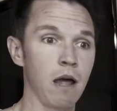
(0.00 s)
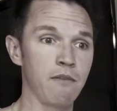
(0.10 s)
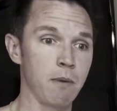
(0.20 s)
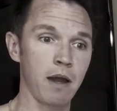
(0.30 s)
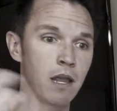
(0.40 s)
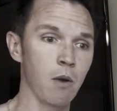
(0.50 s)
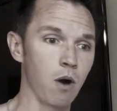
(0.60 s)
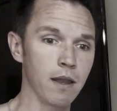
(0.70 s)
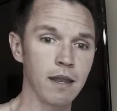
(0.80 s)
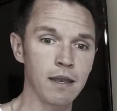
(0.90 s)
I'll have a body I
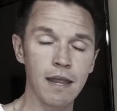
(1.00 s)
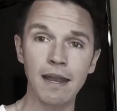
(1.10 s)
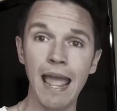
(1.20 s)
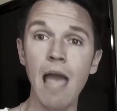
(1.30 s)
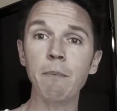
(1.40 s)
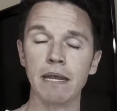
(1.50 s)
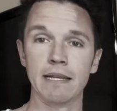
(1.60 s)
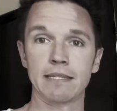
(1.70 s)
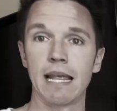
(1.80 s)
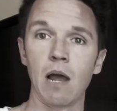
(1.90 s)
want and a
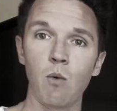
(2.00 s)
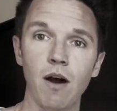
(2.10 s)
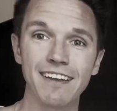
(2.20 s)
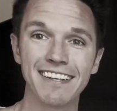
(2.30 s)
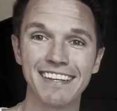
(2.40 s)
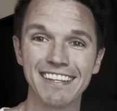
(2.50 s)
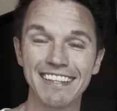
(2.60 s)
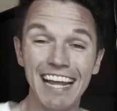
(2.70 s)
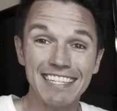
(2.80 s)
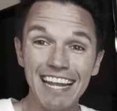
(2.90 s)
happiness that I want.
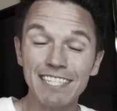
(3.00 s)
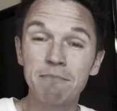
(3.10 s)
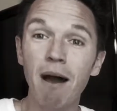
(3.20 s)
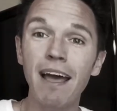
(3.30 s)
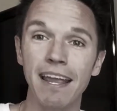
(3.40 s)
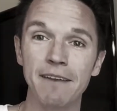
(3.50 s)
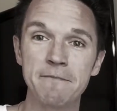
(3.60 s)
That's mine.